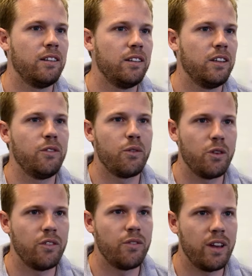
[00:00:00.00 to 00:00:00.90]
live through
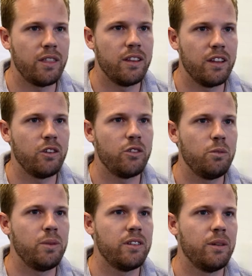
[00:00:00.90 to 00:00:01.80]
the faith, and that it should
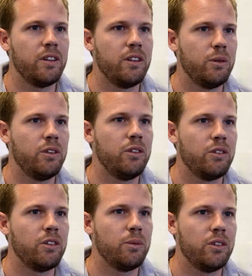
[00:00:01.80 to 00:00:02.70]
be something that we do
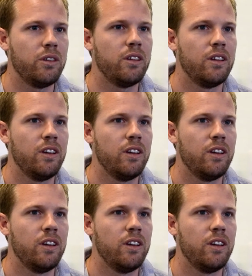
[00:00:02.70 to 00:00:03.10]
stop to,